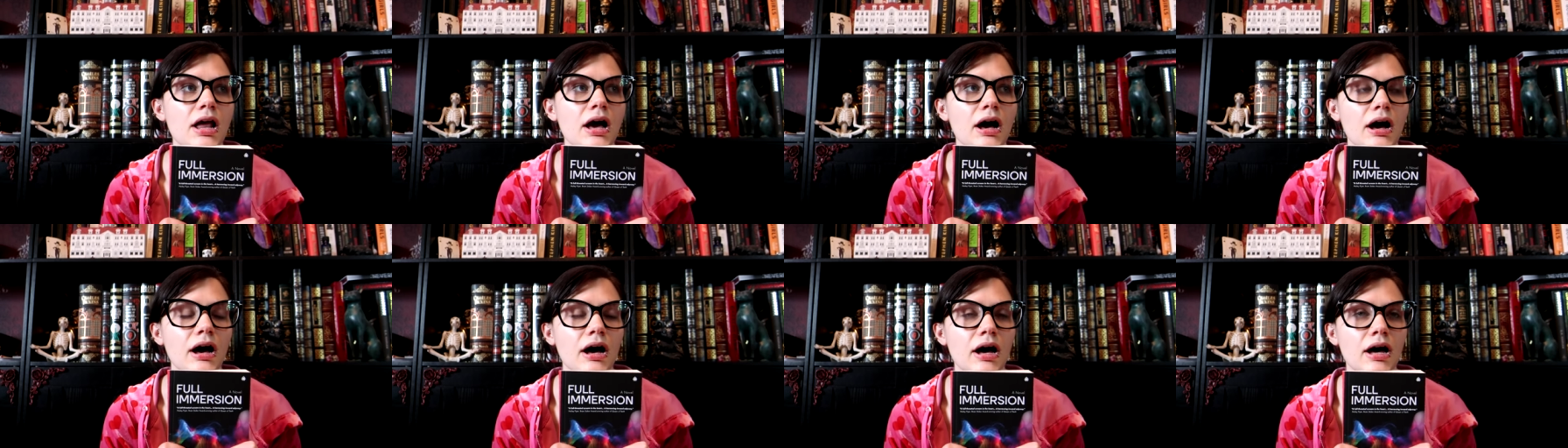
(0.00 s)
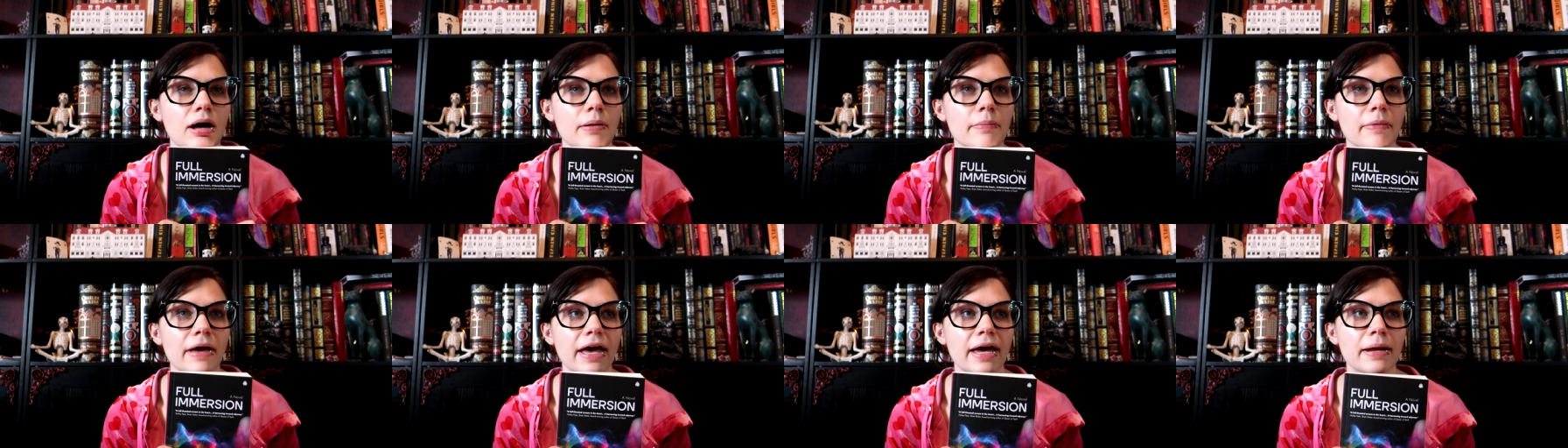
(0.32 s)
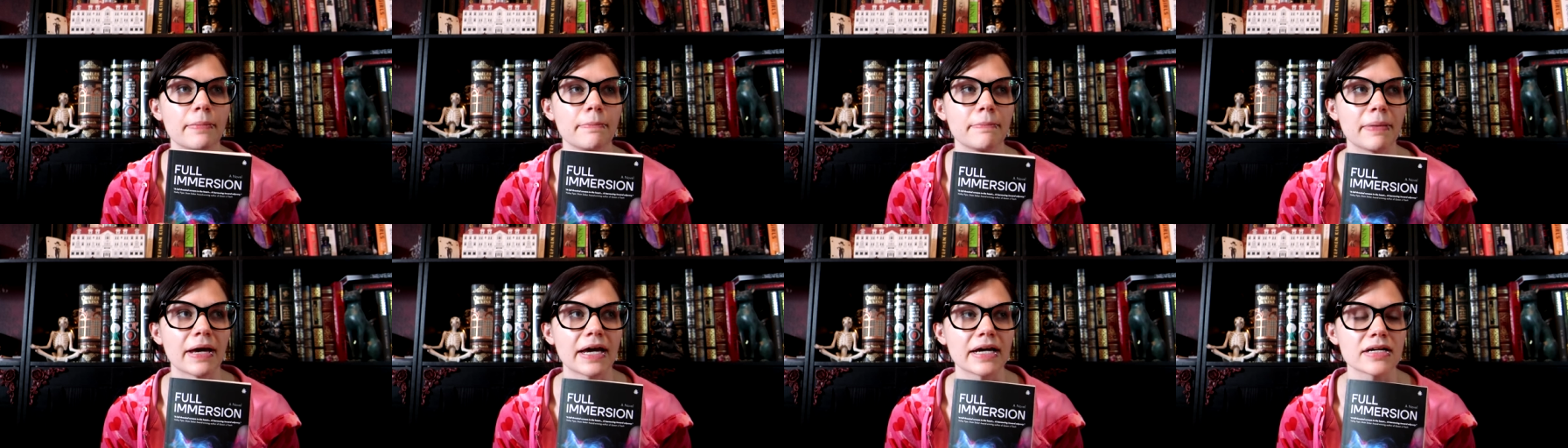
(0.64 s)
Um,
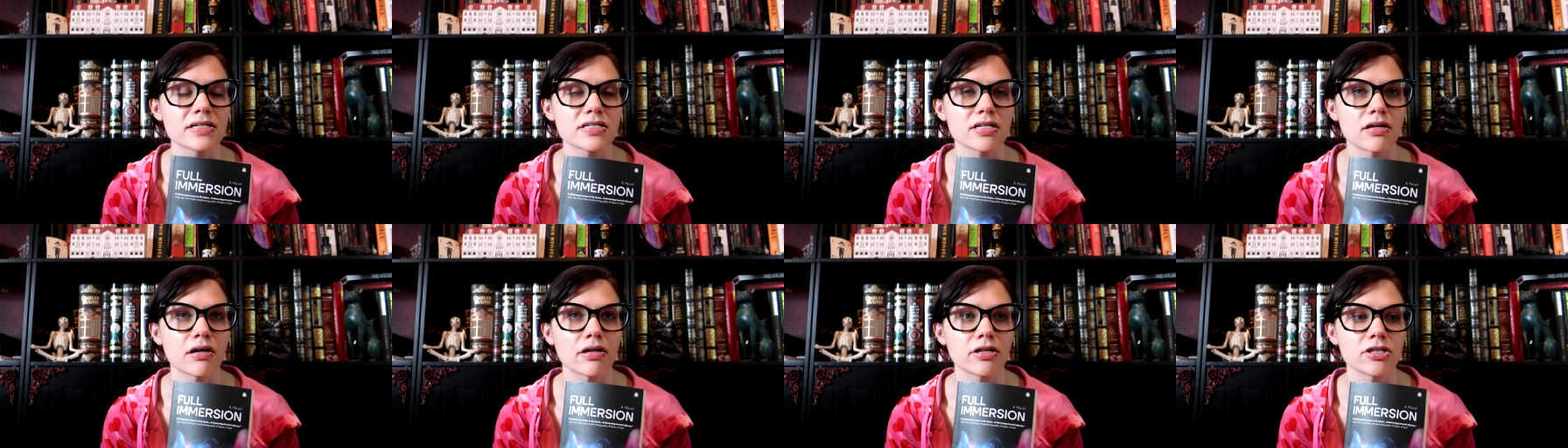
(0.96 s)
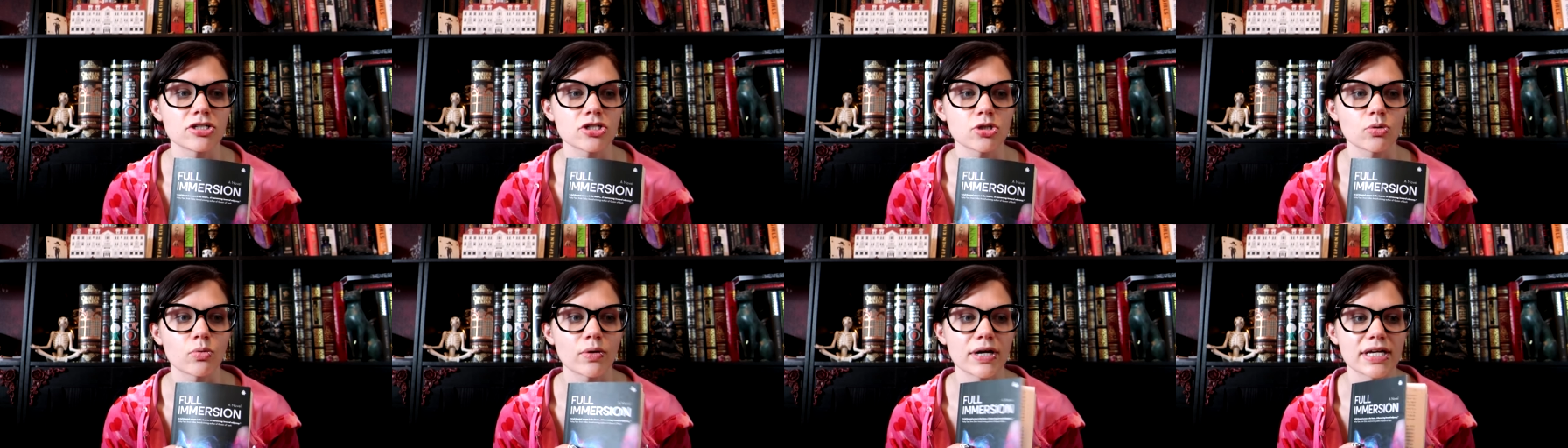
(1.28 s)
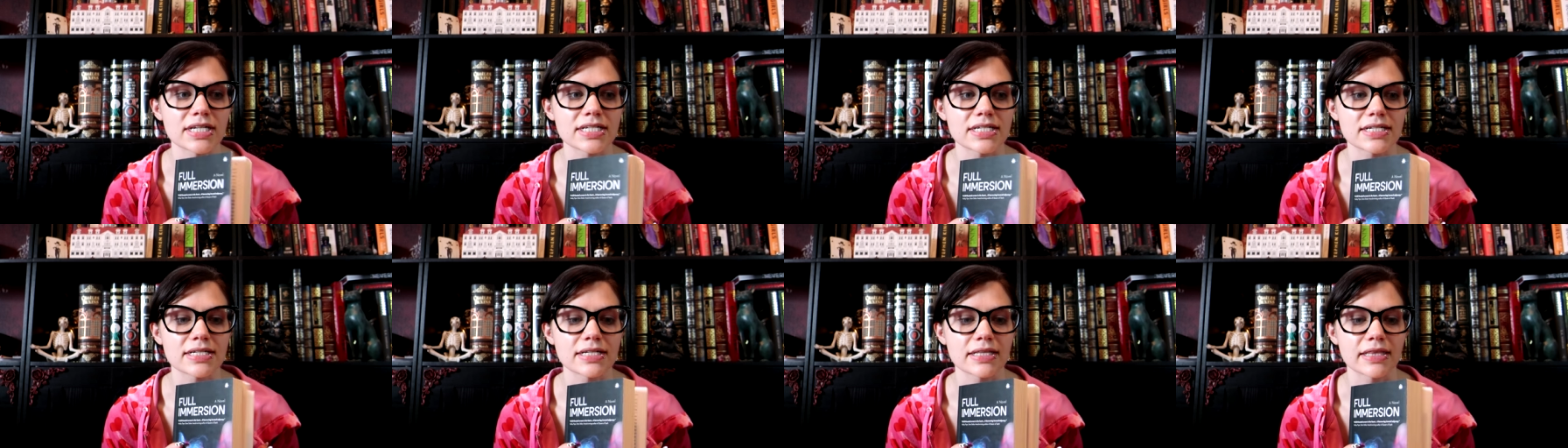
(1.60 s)
and banks on a
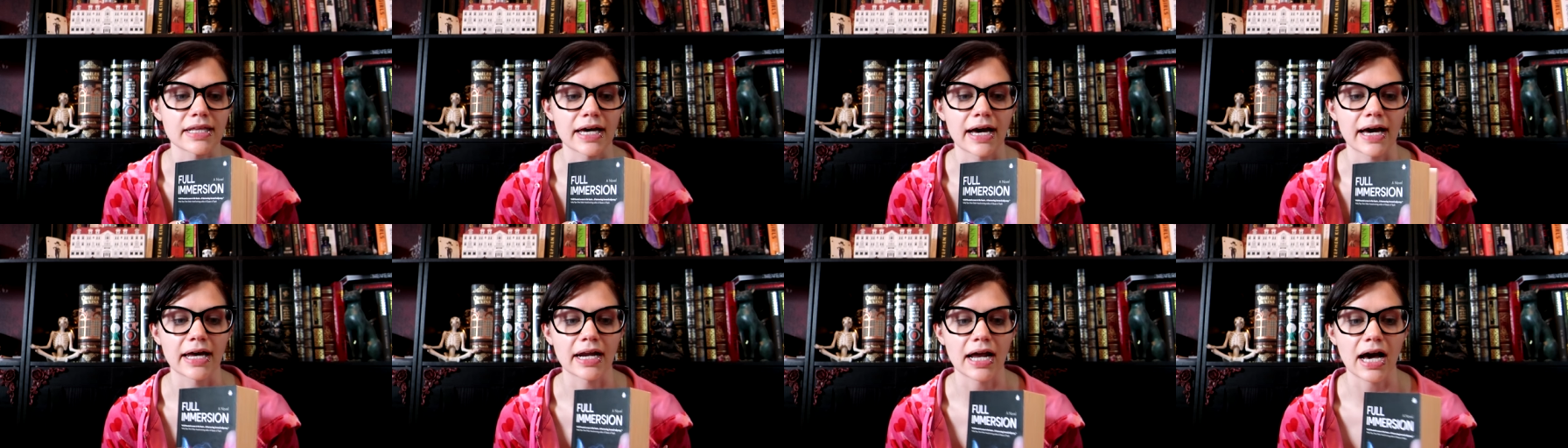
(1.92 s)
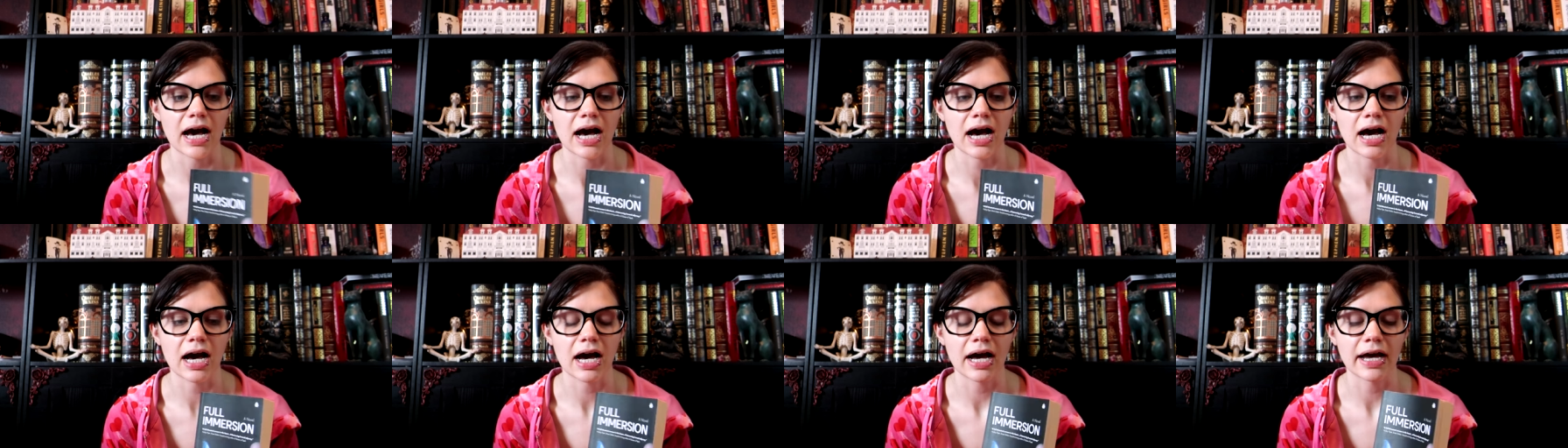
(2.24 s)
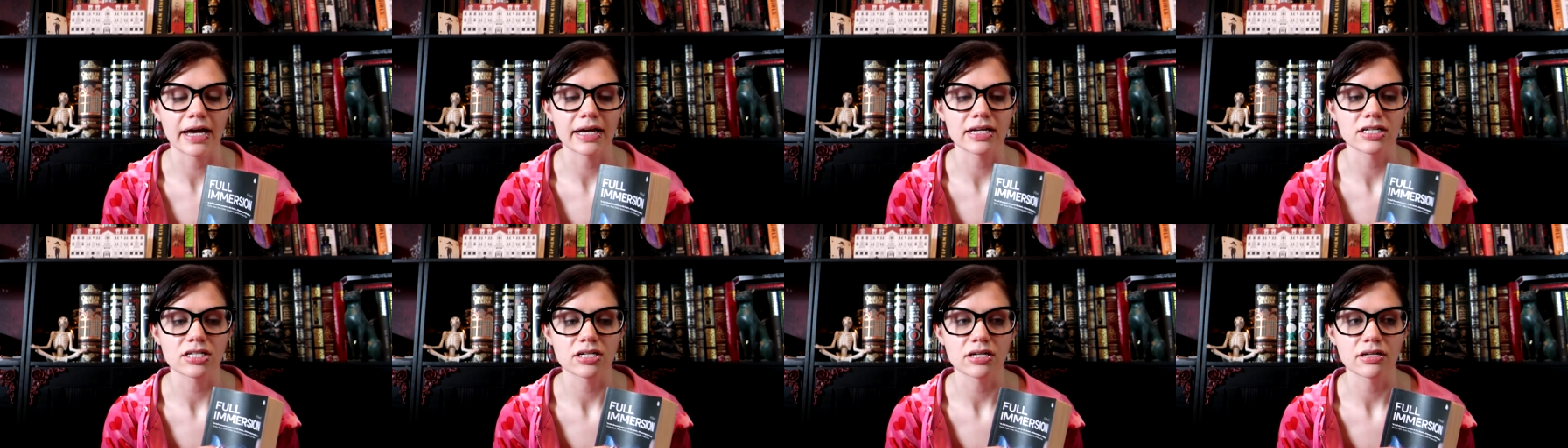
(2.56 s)
twist that
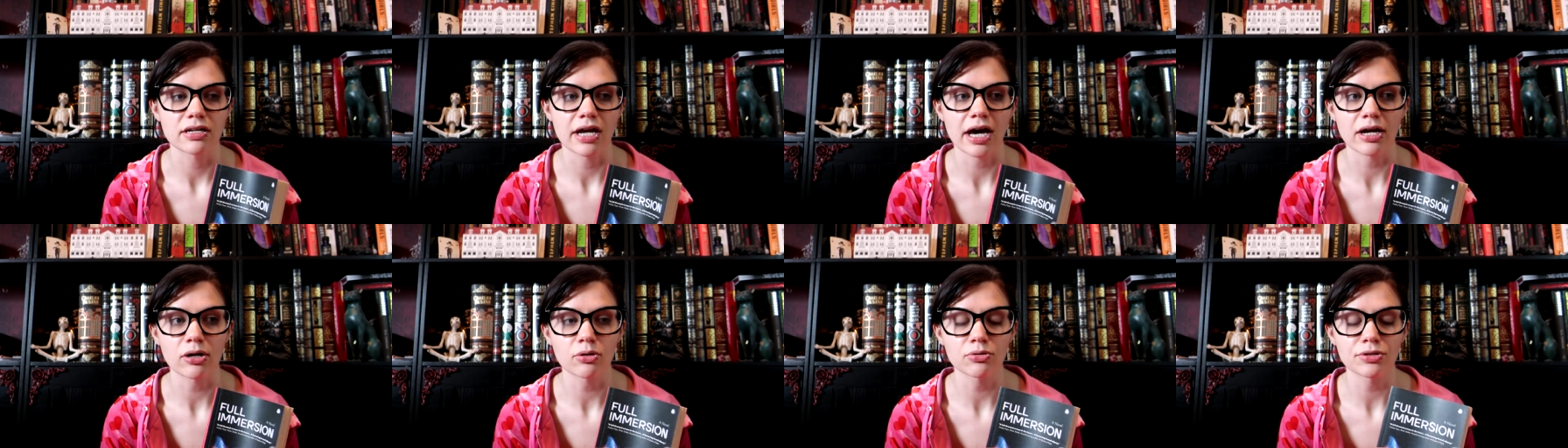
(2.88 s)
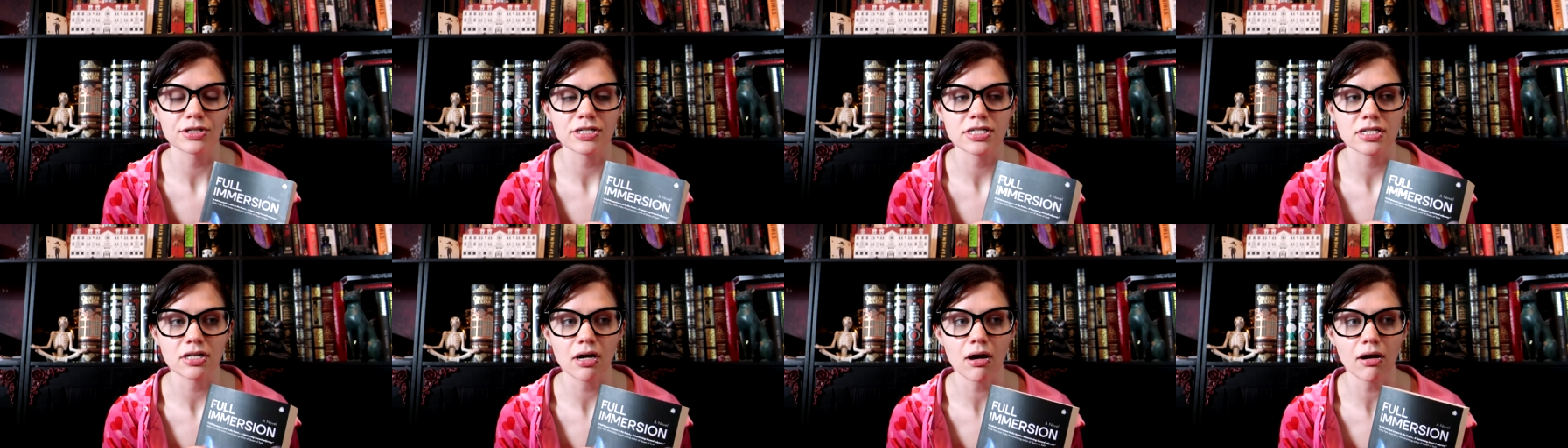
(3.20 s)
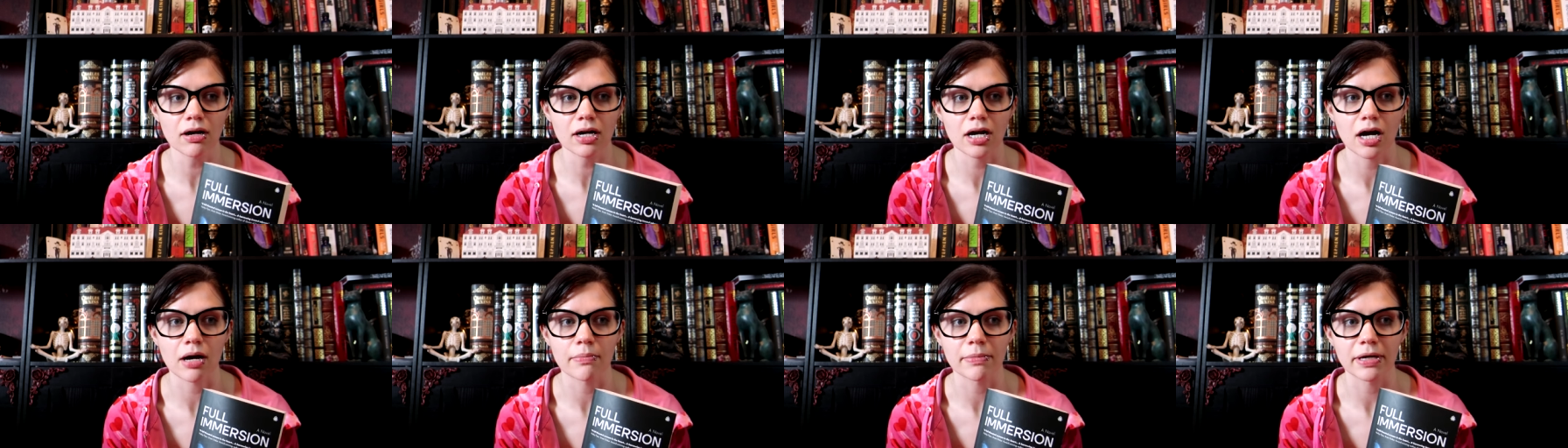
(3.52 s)
I not only
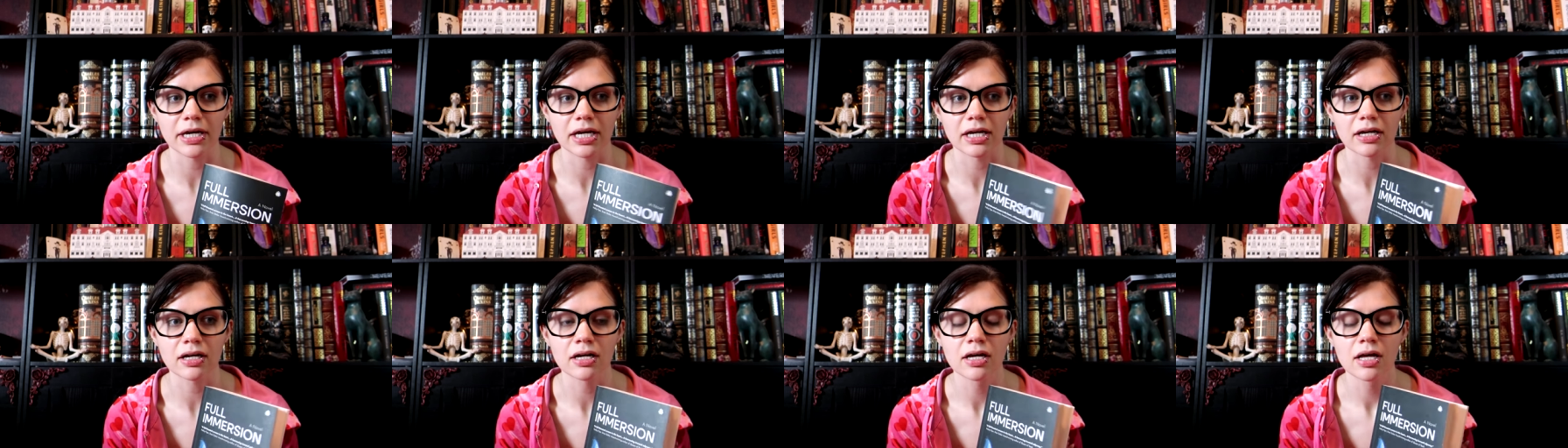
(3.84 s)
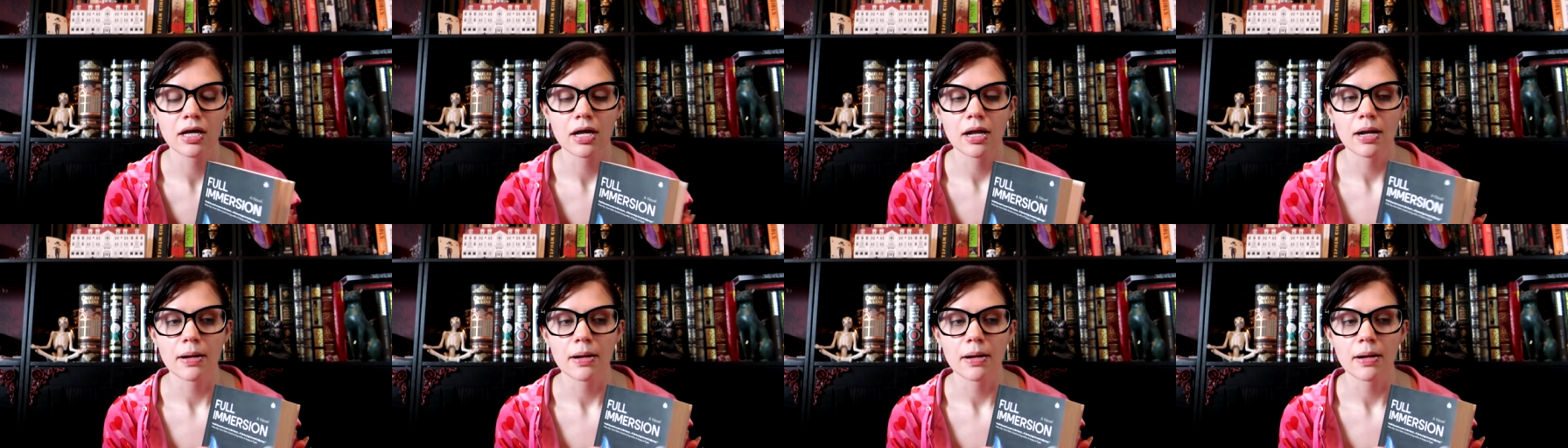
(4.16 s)
saw coming,